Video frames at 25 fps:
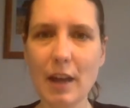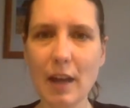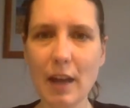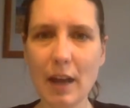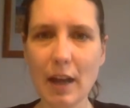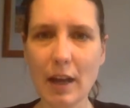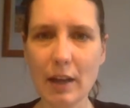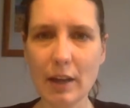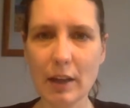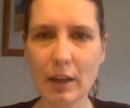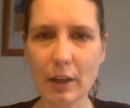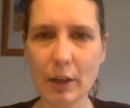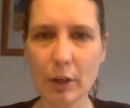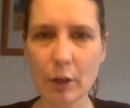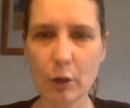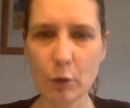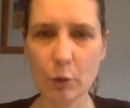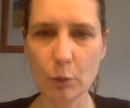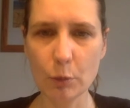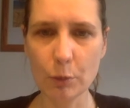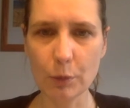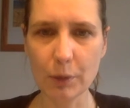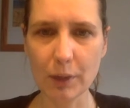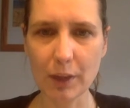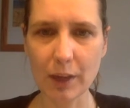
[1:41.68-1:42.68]
and i
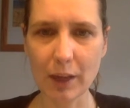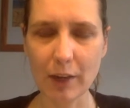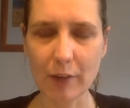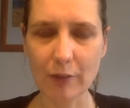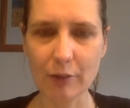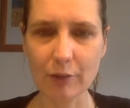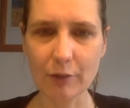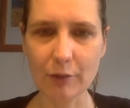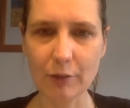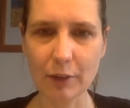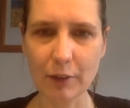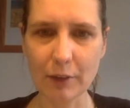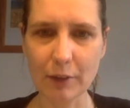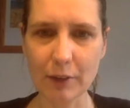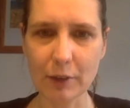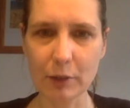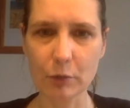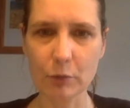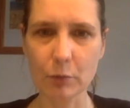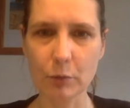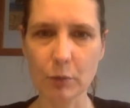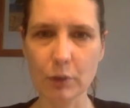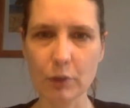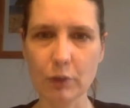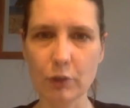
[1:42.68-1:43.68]
hope we have a very
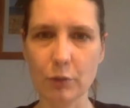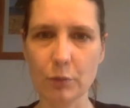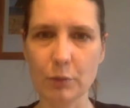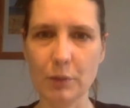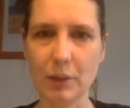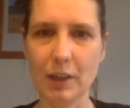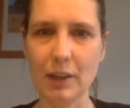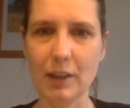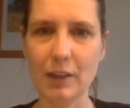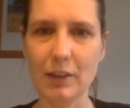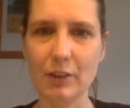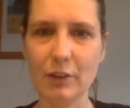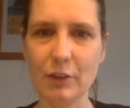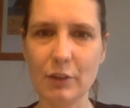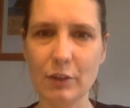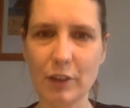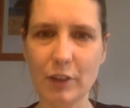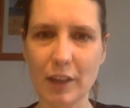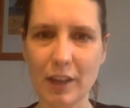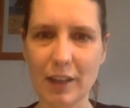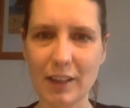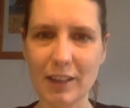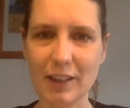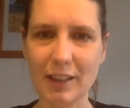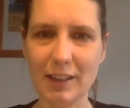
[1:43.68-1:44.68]
good workshop day
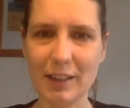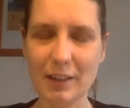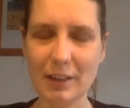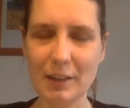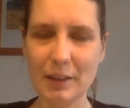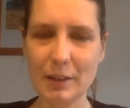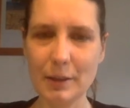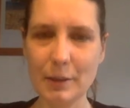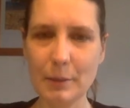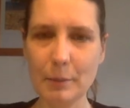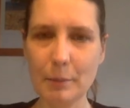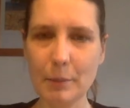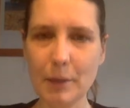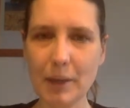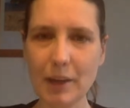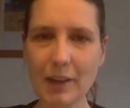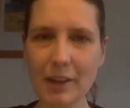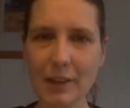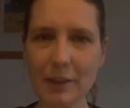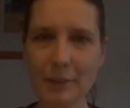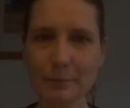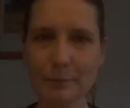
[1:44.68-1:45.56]
today bye